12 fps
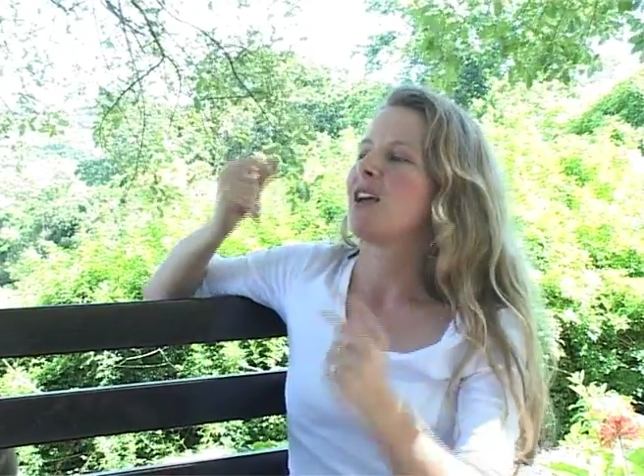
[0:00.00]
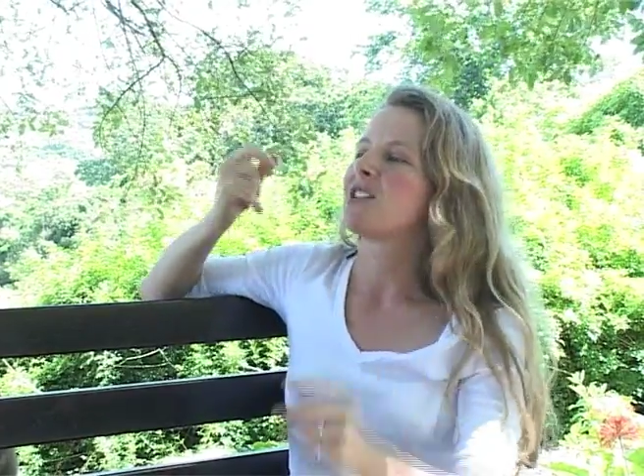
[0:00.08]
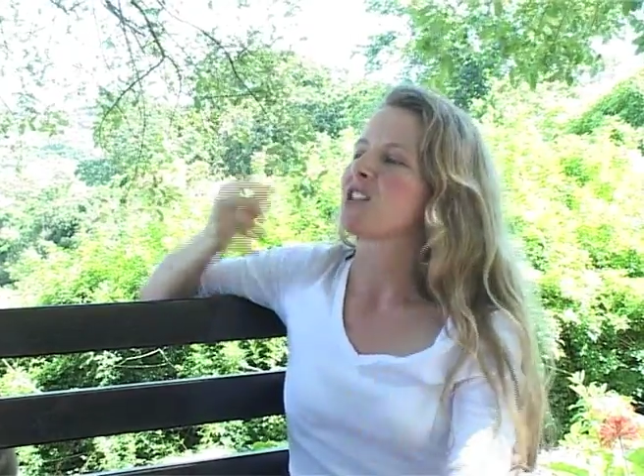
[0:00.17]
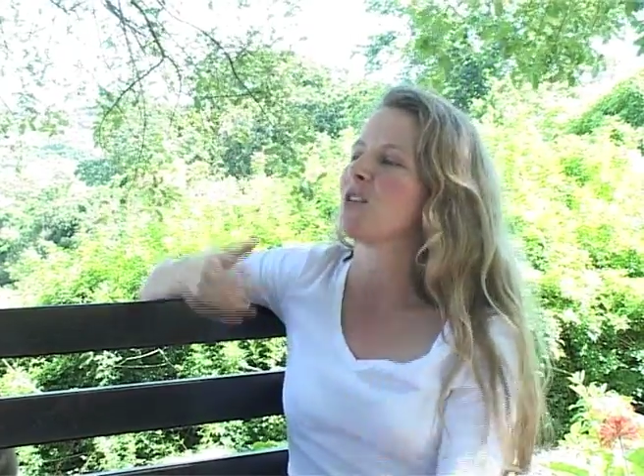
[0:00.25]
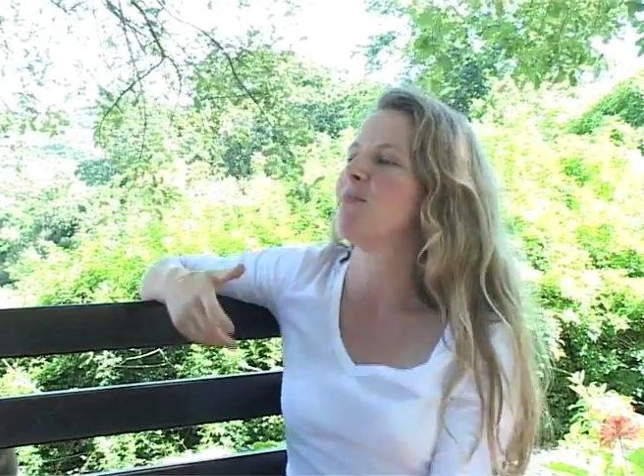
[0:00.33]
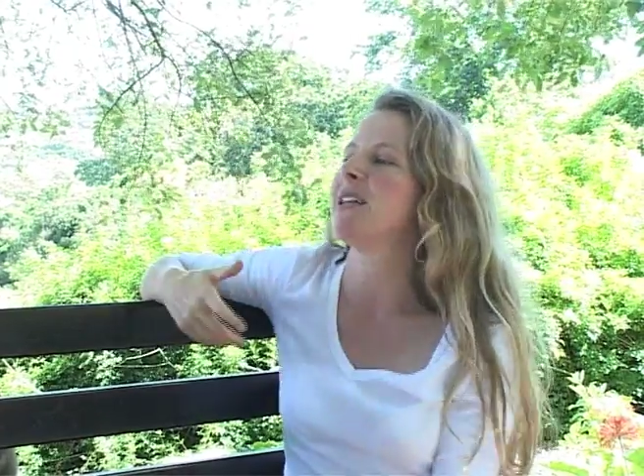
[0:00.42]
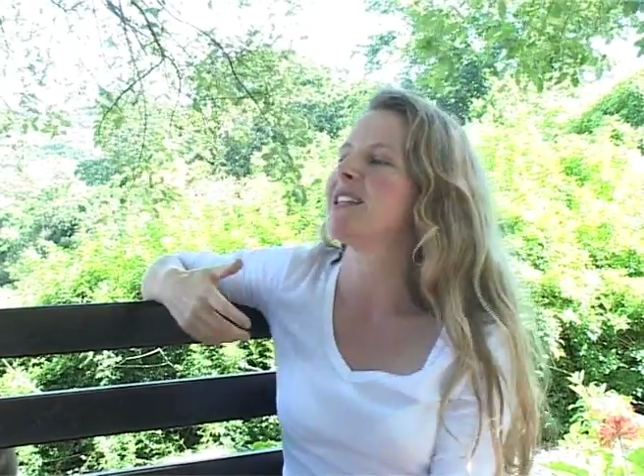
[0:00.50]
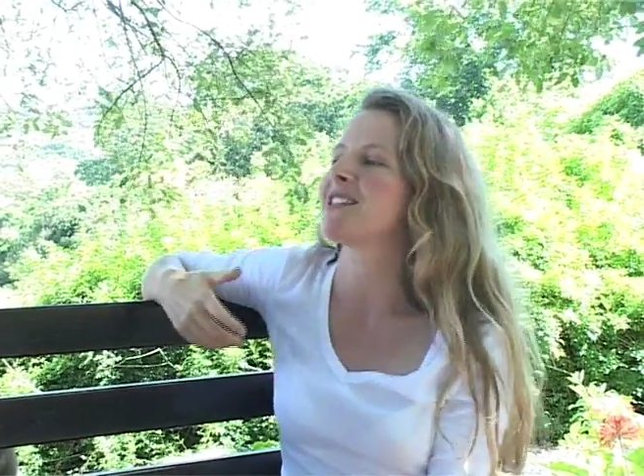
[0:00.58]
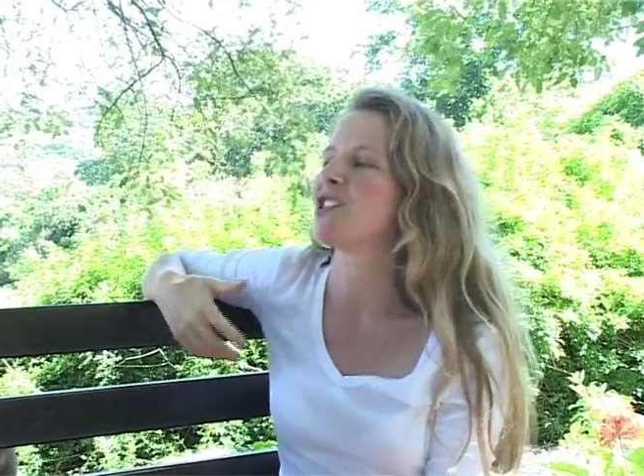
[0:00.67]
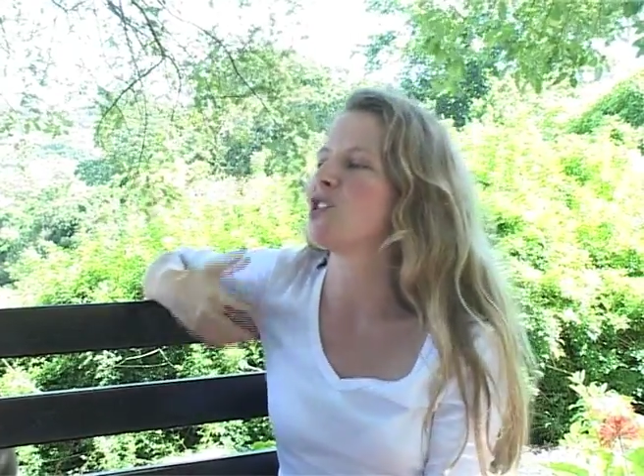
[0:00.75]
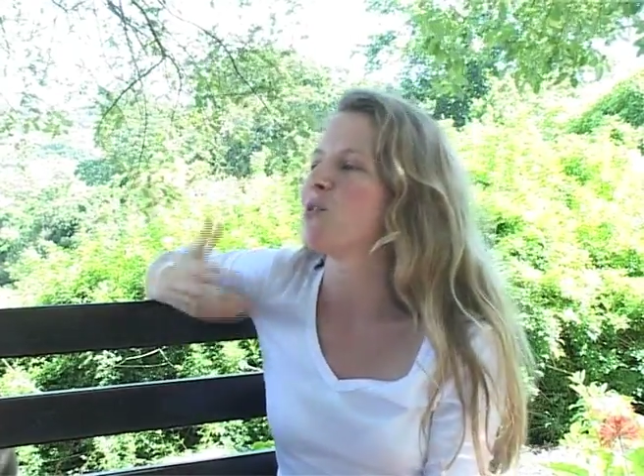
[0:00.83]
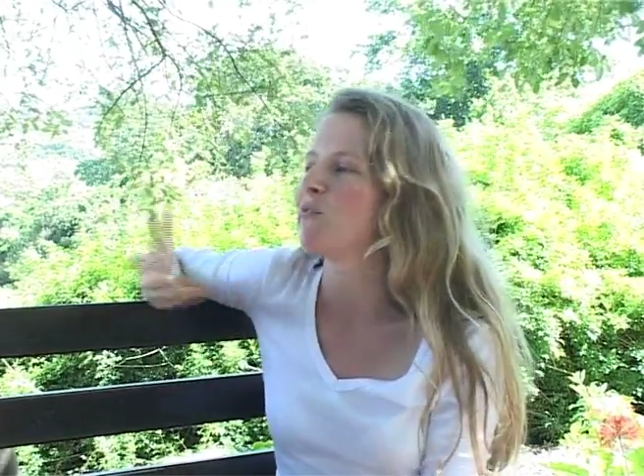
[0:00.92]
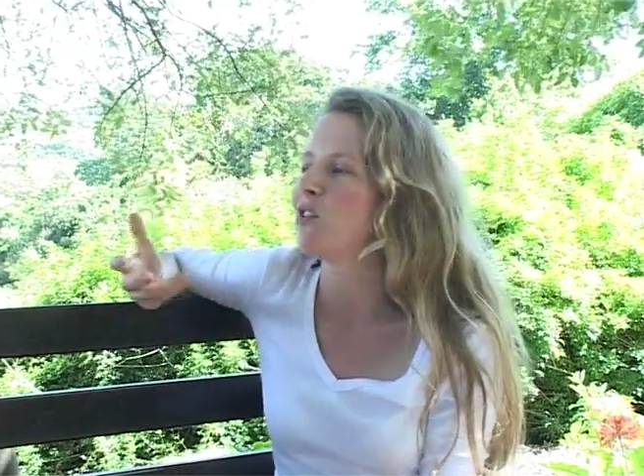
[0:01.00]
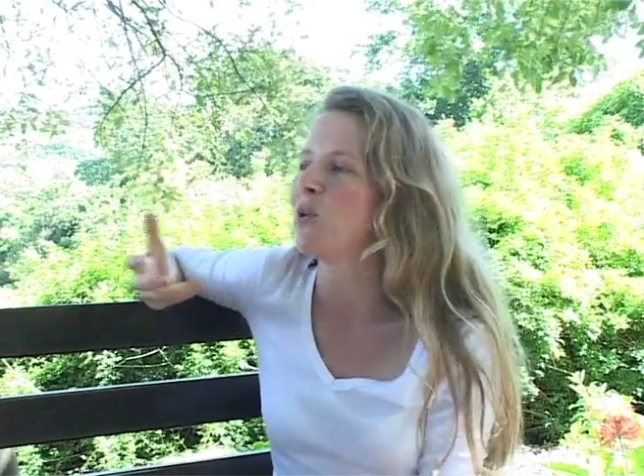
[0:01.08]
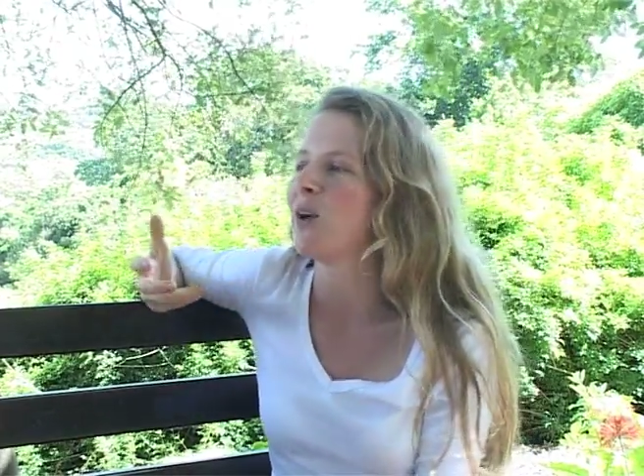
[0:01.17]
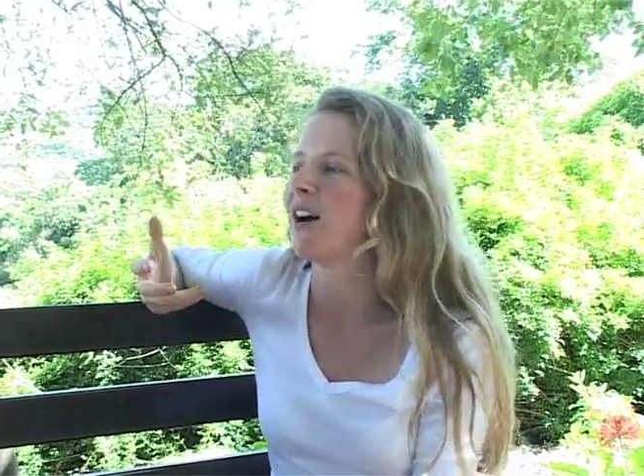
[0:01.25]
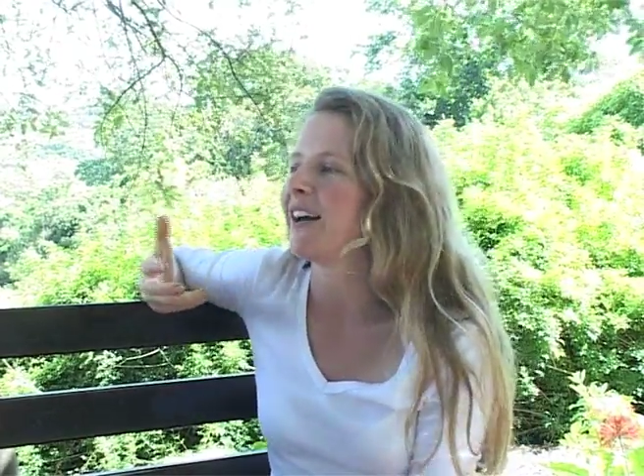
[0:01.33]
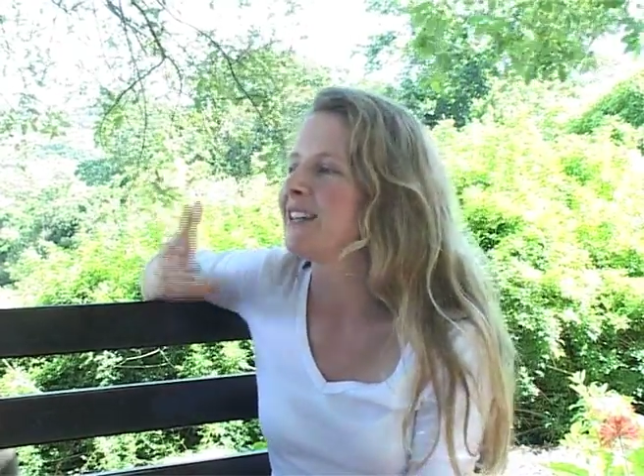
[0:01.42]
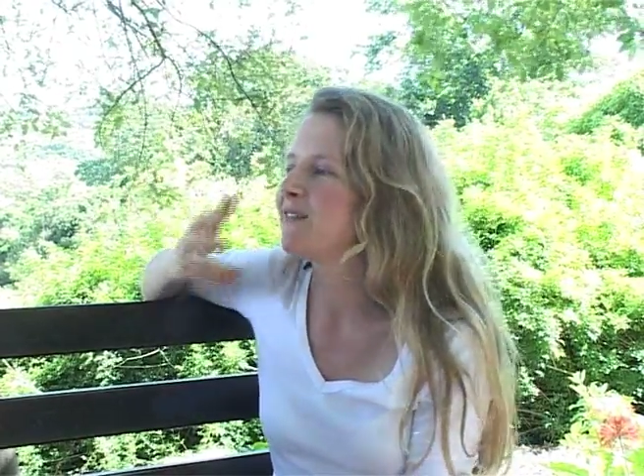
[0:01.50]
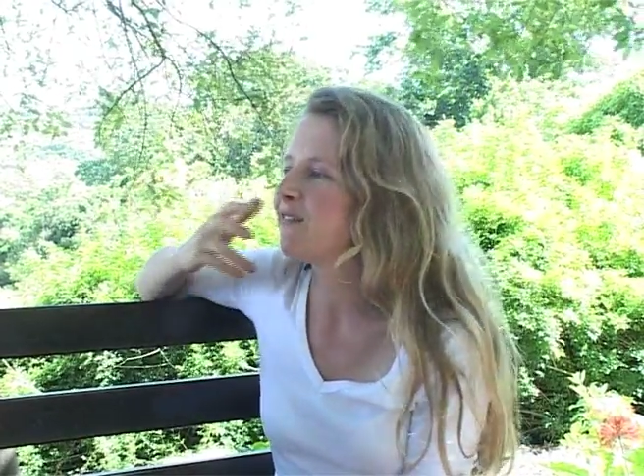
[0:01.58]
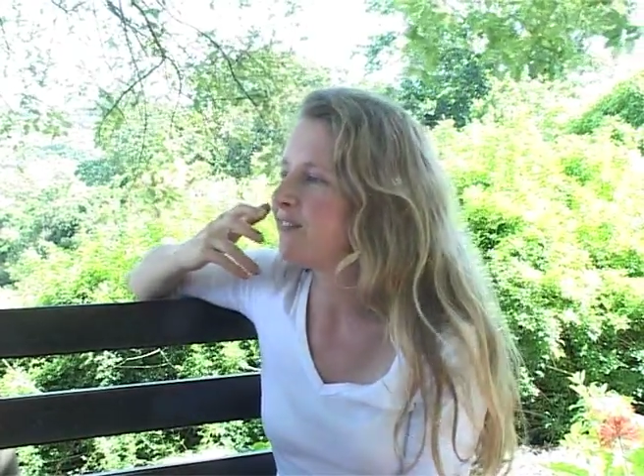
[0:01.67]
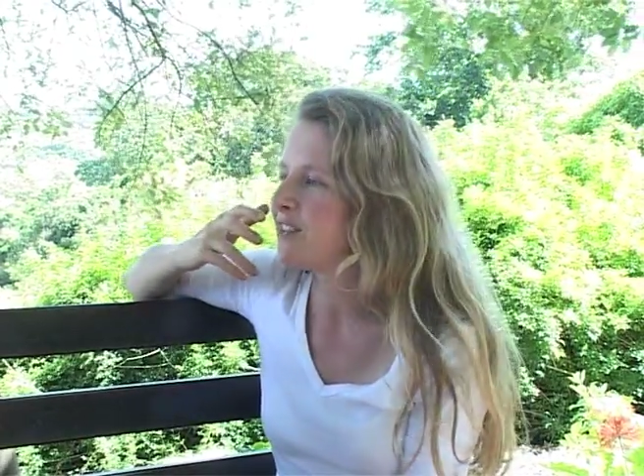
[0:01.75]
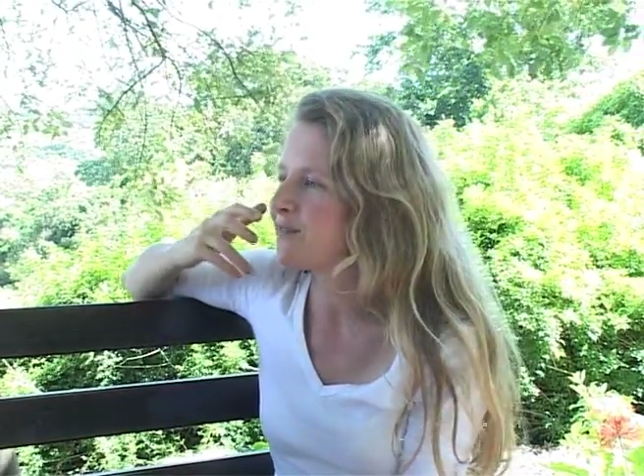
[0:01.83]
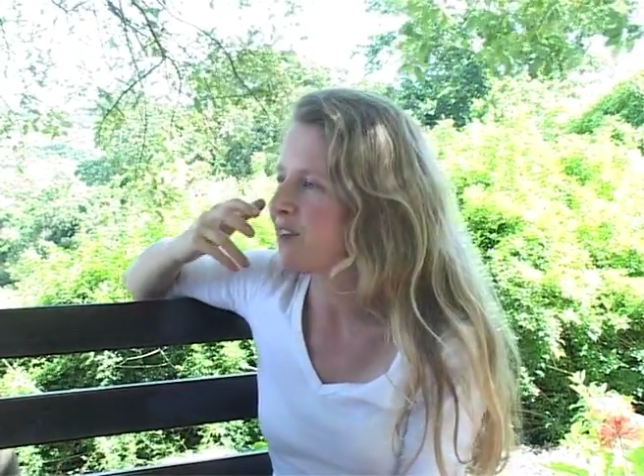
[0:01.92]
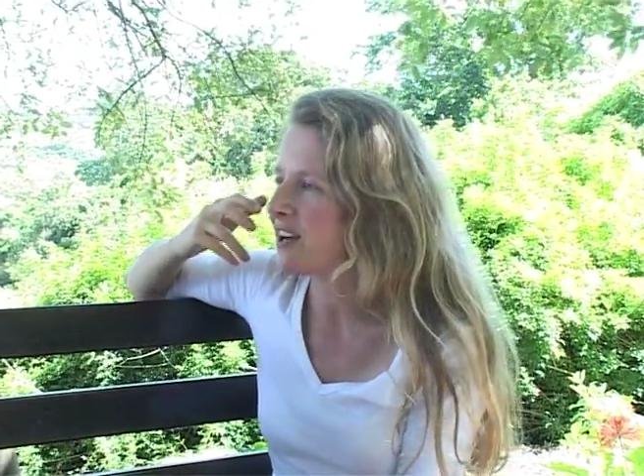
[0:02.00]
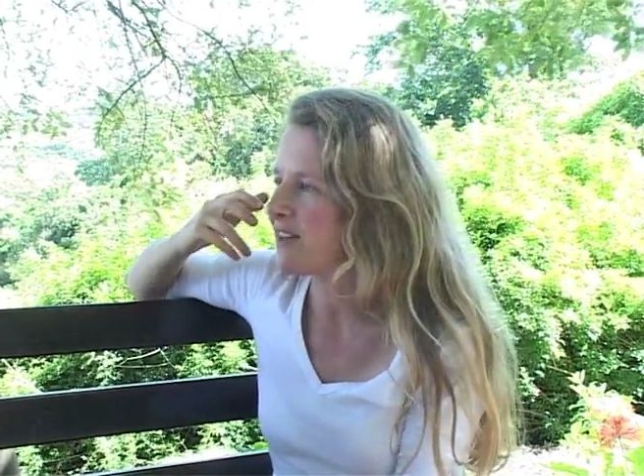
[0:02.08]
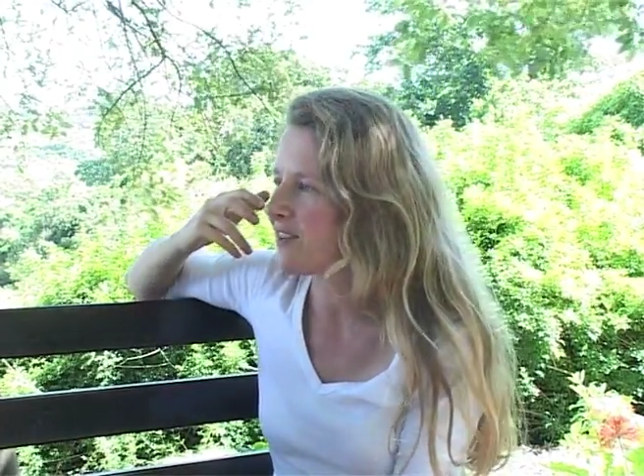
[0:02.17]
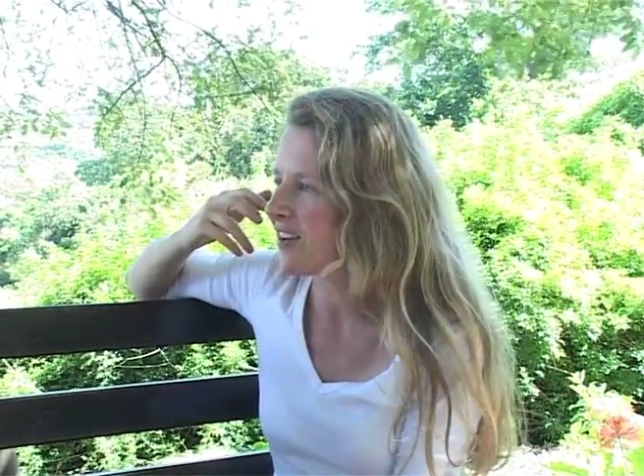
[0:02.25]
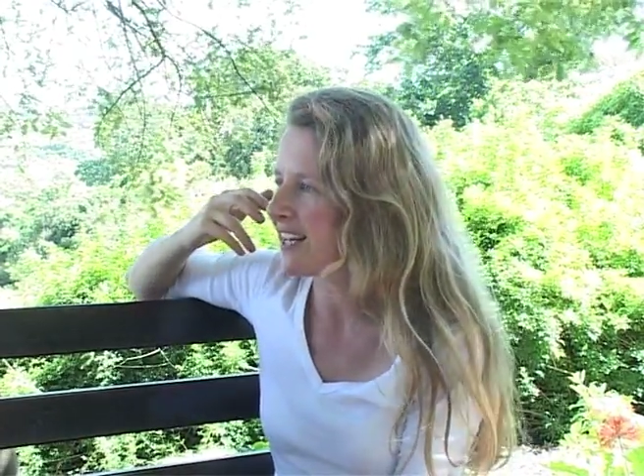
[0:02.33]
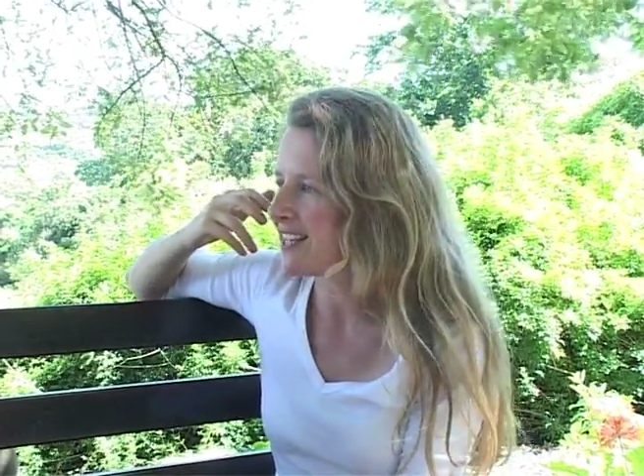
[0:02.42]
So it means that your viewer is very, very